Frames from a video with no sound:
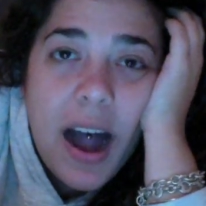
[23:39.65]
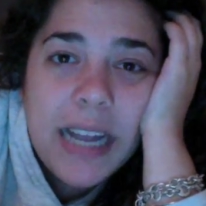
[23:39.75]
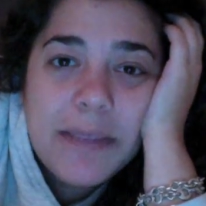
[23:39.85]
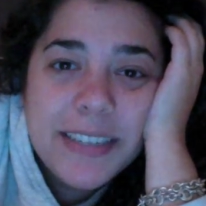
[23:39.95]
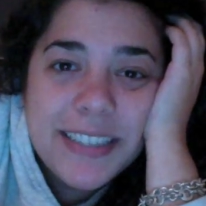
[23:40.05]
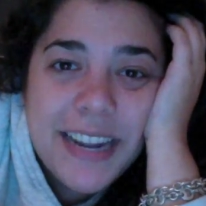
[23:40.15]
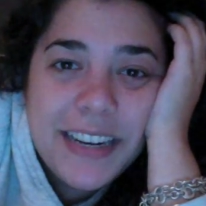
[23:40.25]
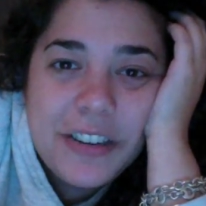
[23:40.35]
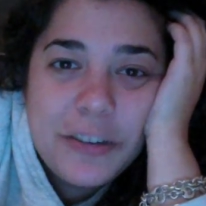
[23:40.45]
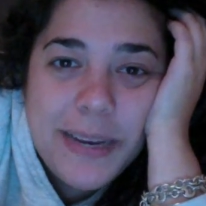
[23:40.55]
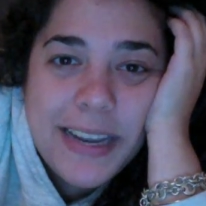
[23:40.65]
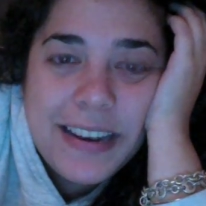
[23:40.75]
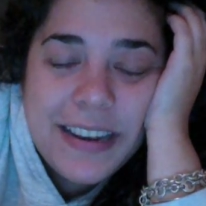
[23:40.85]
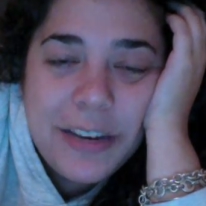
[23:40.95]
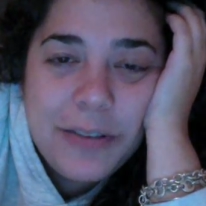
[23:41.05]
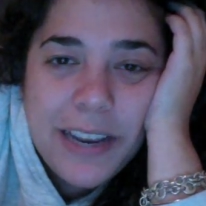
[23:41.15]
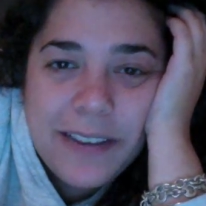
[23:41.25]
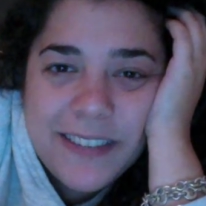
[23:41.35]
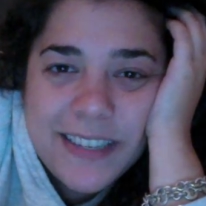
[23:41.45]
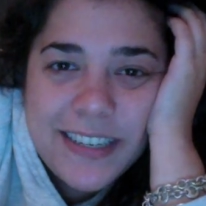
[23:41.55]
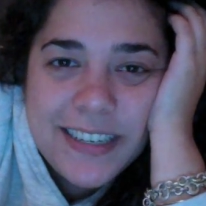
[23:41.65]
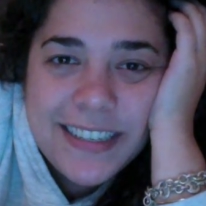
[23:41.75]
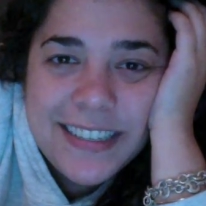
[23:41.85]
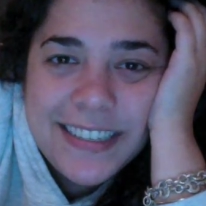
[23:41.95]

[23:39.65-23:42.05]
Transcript: I am excited to be getting you gifts.